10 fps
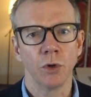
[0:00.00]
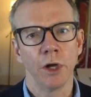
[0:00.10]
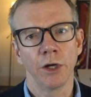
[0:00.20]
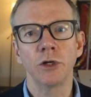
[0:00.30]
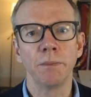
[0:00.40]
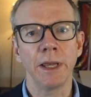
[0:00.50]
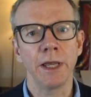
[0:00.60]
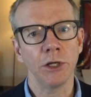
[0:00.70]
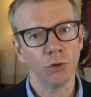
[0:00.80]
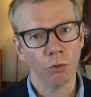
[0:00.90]
and compare
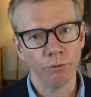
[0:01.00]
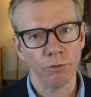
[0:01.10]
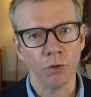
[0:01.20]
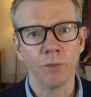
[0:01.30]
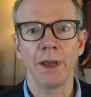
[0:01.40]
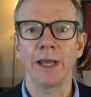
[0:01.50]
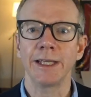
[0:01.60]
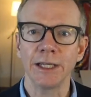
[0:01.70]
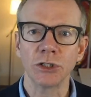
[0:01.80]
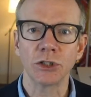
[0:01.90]
your firm
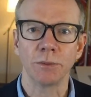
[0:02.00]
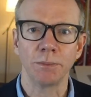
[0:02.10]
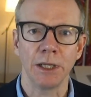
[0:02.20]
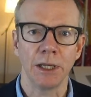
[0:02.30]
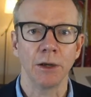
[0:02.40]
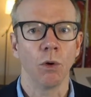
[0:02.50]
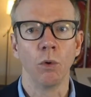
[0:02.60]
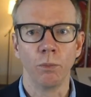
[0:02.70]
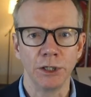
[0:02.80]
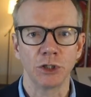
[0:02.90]
against a peer or
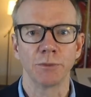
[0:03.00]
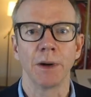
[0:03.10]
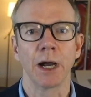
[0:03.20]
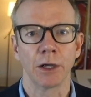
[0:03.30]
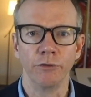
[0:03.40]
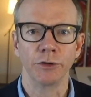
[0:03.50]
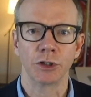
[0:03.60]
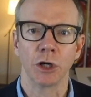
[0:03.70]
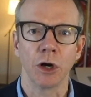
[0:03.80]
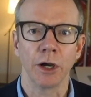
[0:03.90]
benchmark over
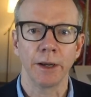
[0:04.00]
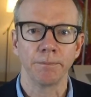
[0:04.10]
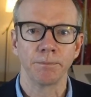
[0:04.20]
time.